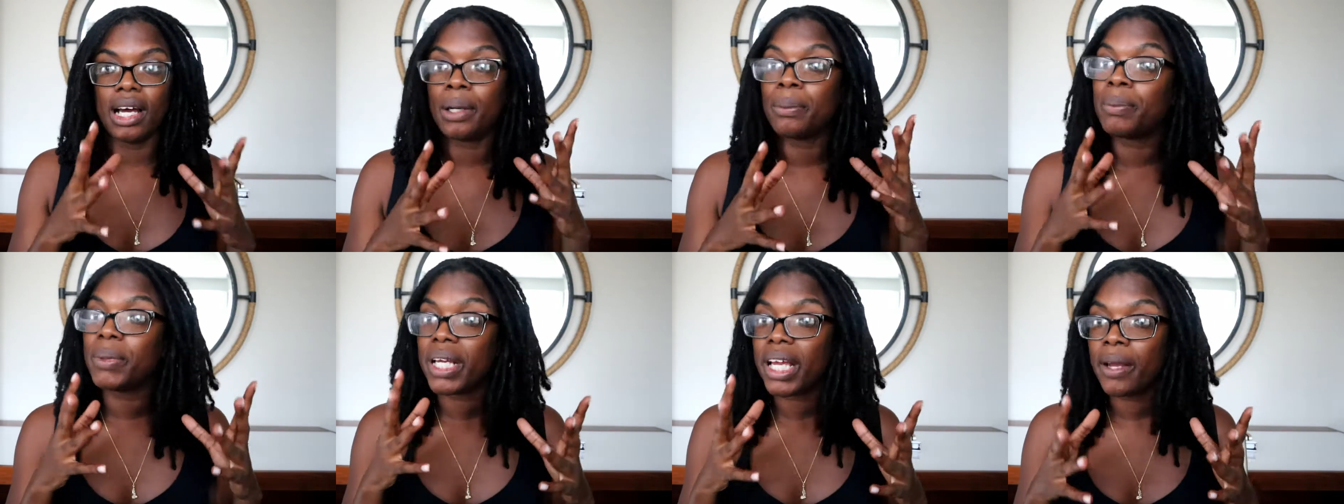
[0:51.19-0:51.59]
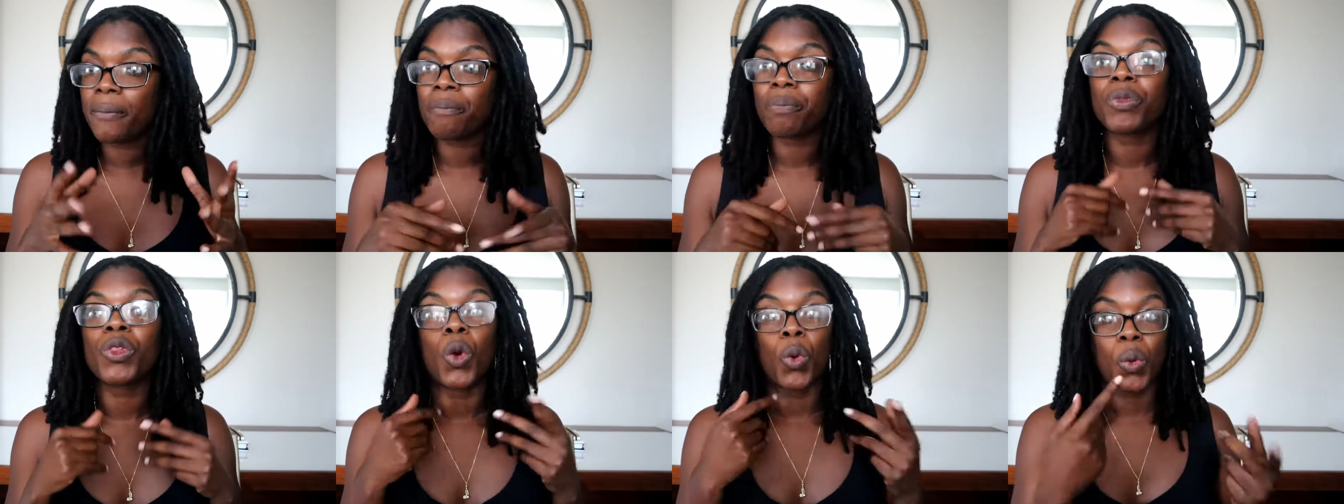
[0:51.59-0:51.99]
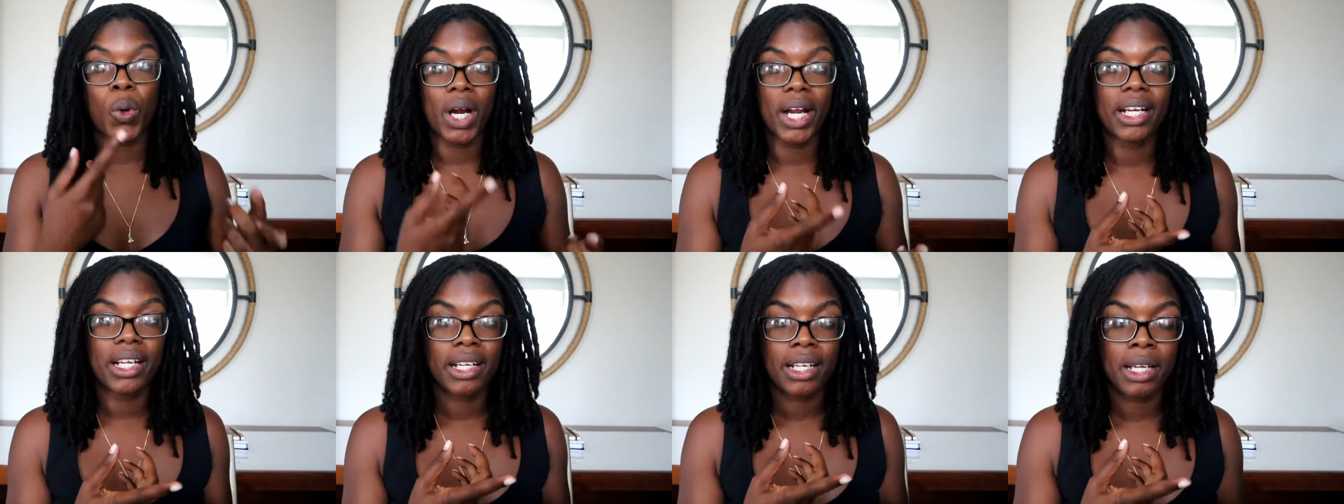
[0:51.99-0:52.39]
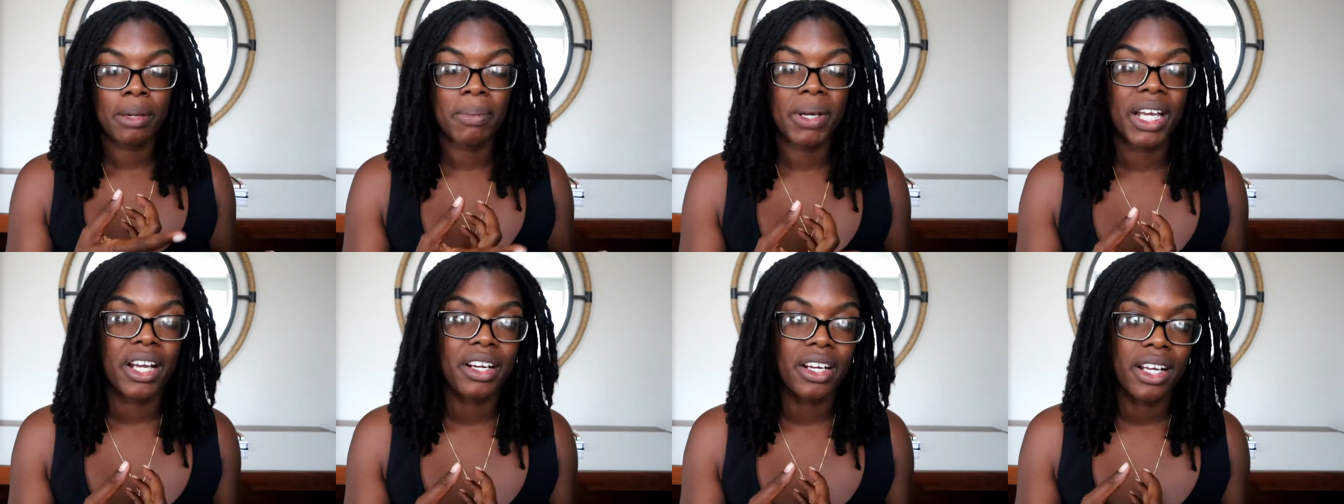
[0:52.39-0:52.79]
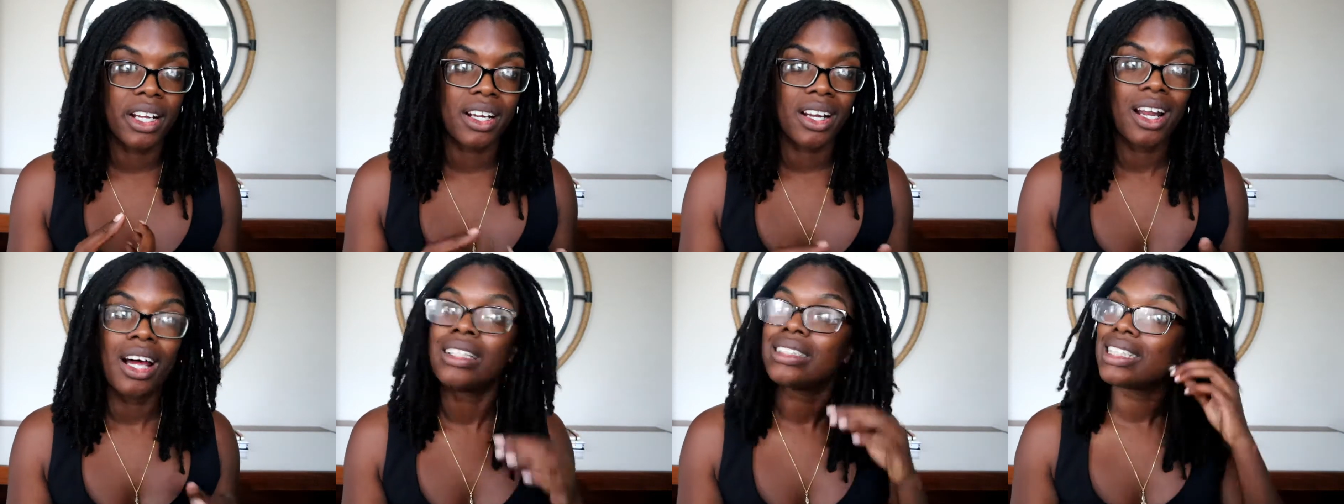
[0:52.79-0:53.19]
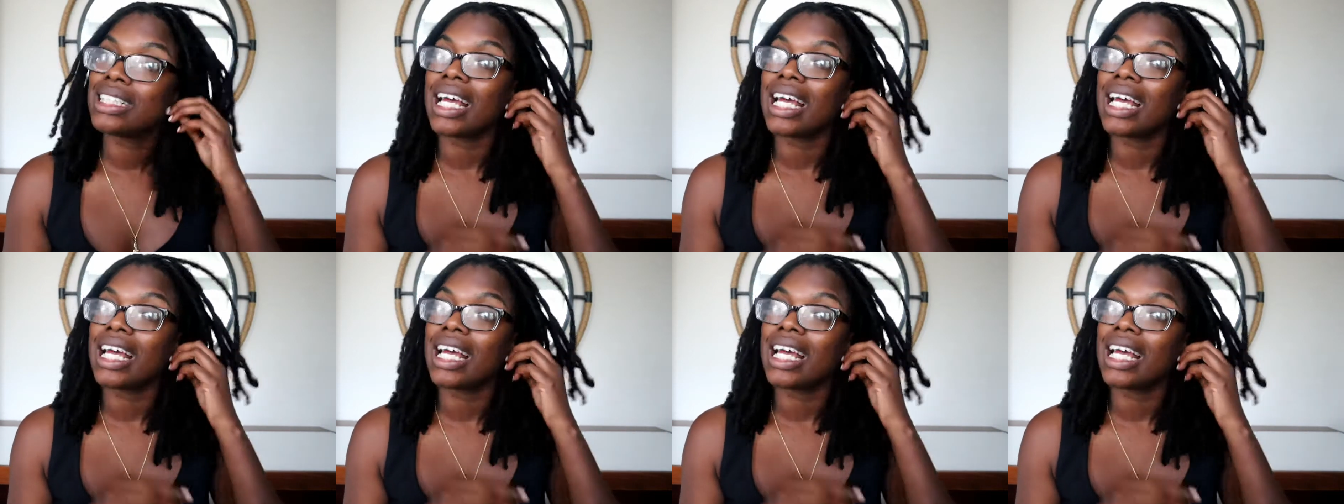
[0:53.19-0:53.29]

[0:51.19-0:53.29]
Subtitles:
update where I did get my hair interlocked,